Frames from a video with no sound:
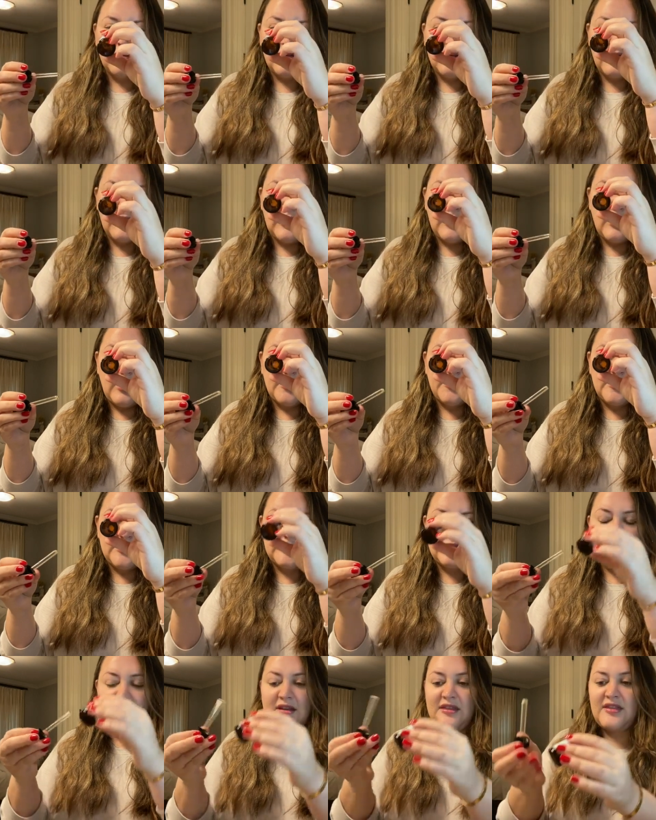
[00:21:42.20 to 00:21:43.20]
I got
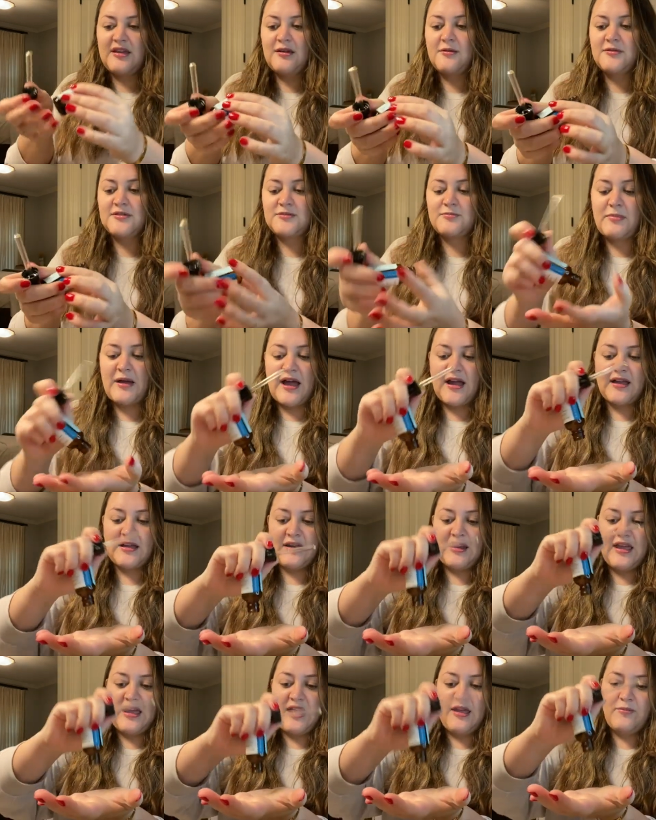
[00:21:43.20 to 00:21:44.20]
this one, I think it was back
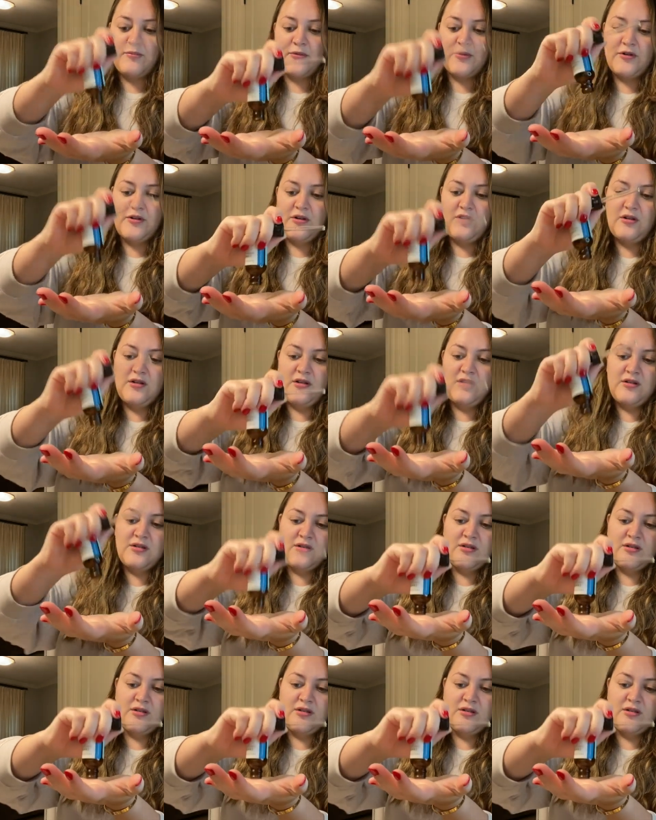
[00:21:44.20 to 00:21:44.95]
in April.